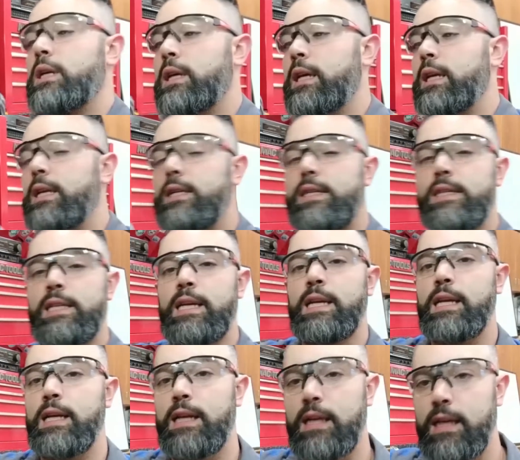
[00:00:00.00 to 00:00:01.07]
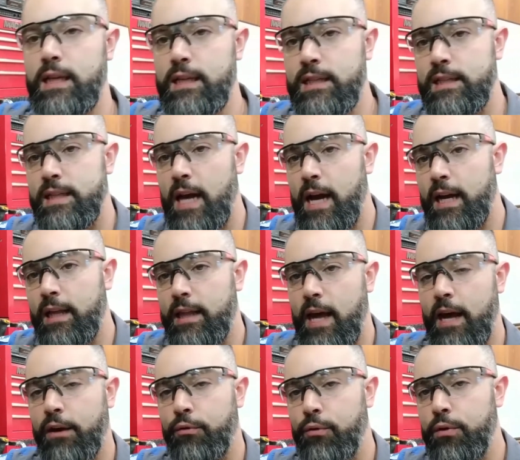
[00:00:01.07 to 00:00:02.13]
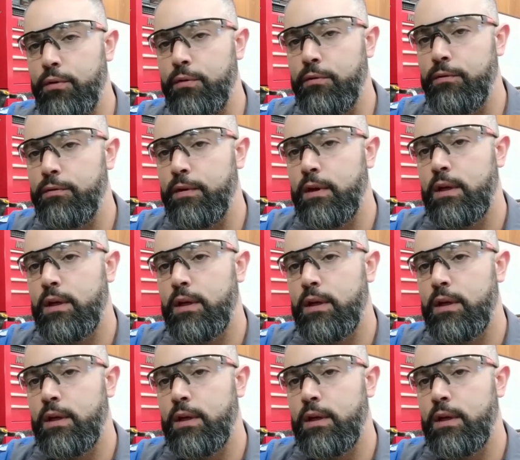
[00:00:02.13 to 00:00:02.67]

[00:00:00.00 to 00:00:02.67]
it is seated inside of that groove.